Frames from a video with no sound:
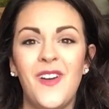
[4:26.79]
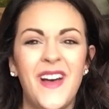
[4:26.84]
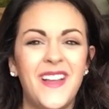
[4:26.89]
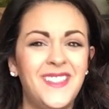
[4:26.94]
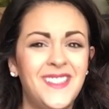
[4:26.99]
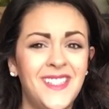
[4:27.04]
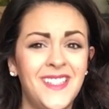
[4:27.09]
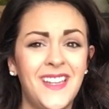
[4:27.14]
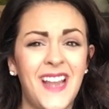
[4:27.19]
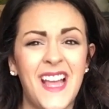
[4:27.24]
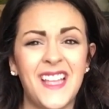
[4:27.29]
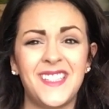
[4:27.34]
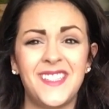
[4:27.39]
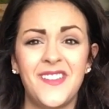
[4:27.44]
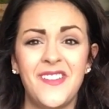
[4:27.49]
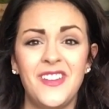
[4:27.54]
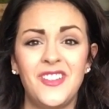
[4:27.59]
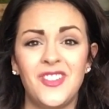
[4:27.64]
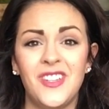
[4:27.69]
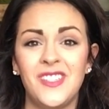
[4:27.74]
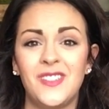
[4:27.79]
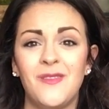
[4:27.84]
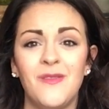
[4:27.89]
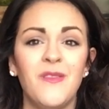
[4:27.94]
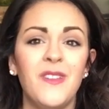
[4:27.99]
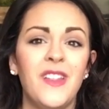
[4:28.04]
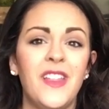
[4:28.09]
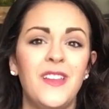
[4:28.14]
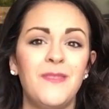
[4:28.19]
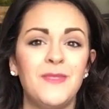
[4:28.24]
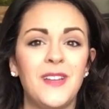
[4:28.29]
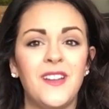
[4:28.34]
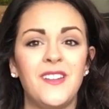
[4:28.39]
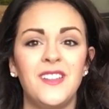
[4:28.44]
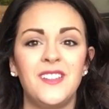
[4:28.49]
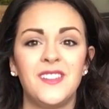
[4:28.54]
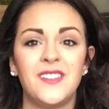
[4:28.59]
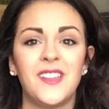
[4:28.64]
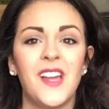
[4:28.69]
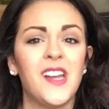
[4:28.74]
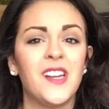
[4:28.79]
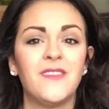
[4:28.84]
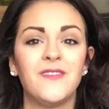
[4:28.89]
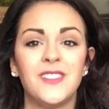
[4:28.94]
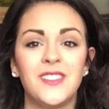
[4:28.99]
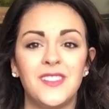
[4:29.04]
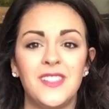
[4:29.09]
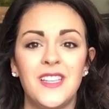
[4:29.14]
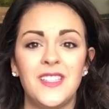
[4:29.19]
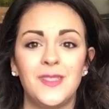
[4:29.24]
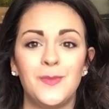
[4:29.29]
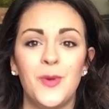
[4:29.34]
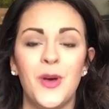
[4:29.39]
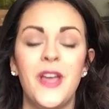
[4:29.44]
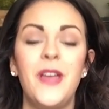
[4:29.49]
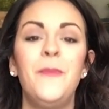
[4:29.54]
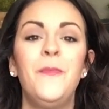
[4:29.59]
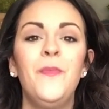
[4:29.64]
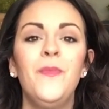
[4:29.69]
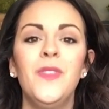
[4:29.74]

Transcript: Hudson has no interest. When we lay him down, he just kind of stays put.